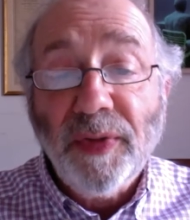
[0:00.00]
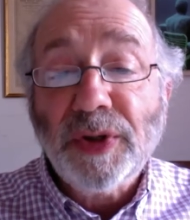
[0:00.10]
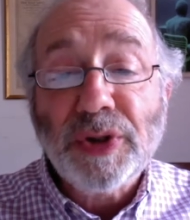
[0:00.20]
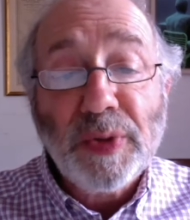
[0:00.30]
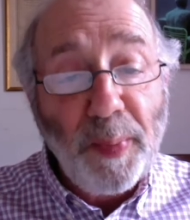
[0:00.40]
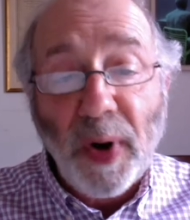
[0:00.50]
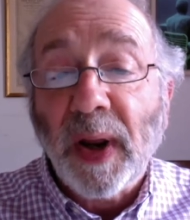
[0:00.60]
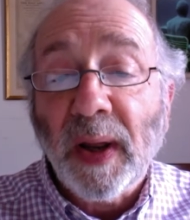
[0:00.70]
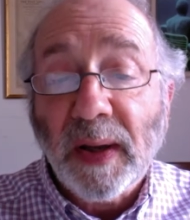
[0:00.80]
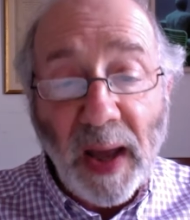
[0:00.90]
the
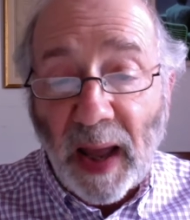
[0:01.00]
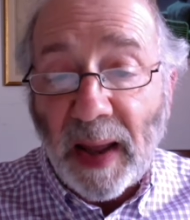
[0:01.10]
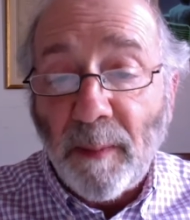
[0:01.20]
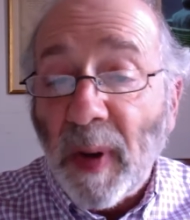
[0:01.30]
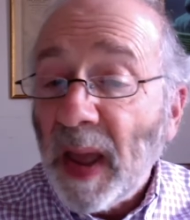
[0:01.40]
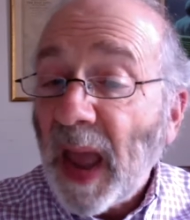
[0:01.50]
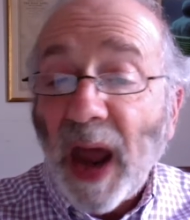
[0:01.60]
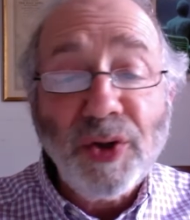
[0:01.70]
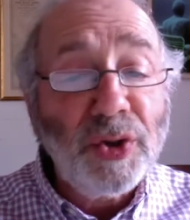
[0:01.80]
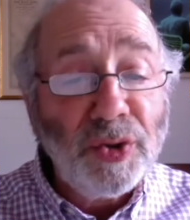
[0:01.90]
spring came
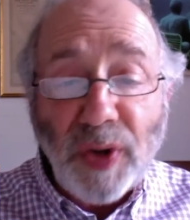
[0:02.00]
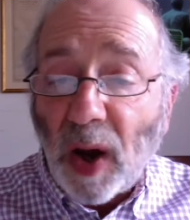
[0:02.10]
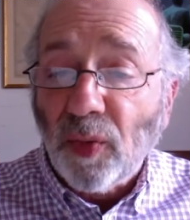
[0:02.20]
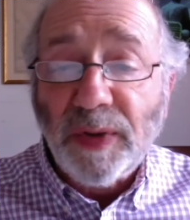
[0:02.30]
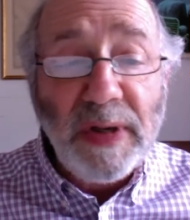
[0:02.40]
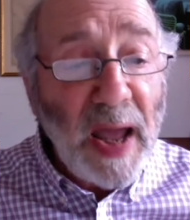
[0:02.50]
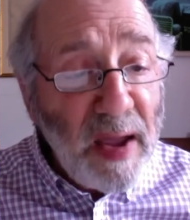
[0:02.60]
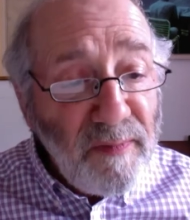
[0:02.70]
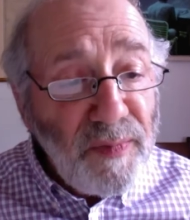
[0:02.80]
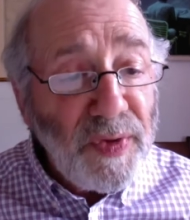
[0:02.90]
and crowded
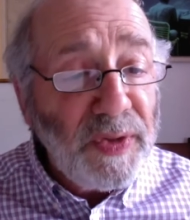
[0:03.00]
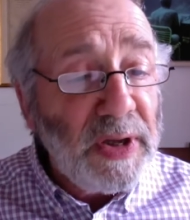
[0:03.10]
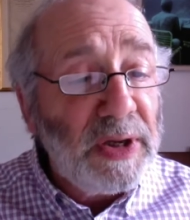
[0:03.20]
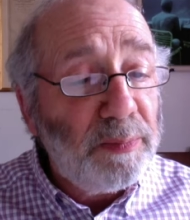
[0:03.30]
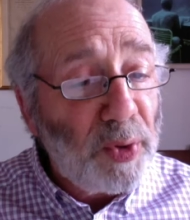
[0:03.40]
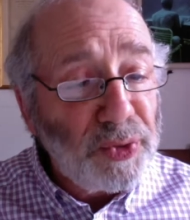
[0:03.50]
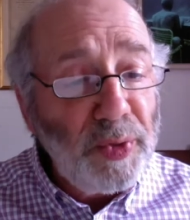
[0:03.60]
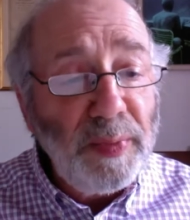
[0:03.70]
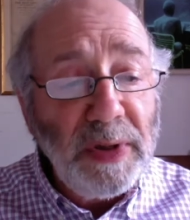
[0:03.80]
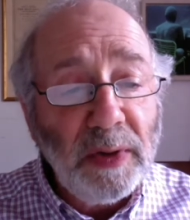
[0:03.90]
everything it
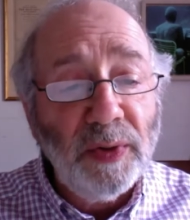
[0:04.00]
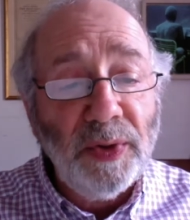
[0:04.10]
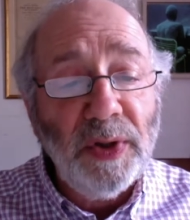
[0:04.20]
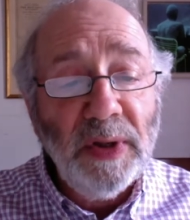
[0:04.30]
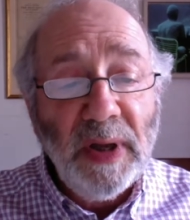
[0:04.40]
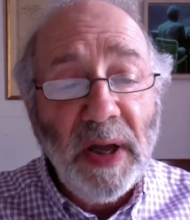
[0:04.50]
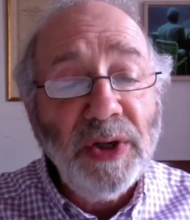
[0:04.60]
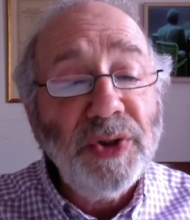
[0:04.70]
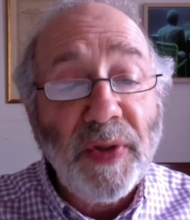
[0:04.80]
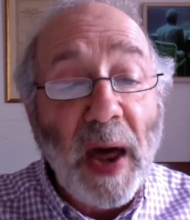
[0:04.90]
possibly could
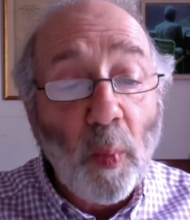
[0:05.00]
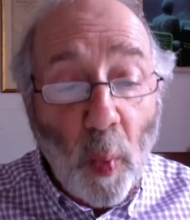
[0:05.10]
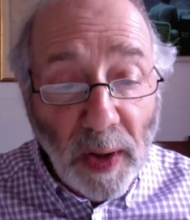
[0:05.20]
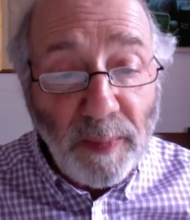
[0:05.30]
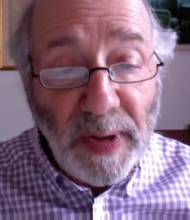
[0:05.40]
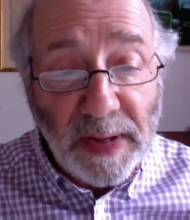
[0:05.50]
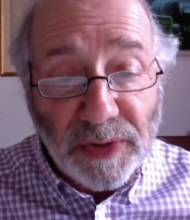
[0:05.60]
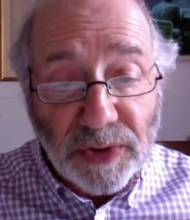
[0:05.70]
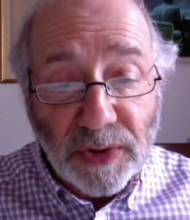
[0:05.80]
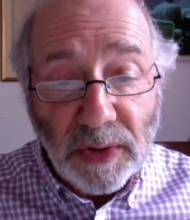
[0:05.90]
into that one
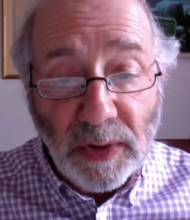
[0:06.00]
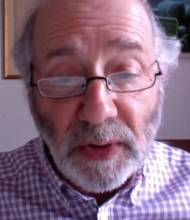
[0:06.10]
place.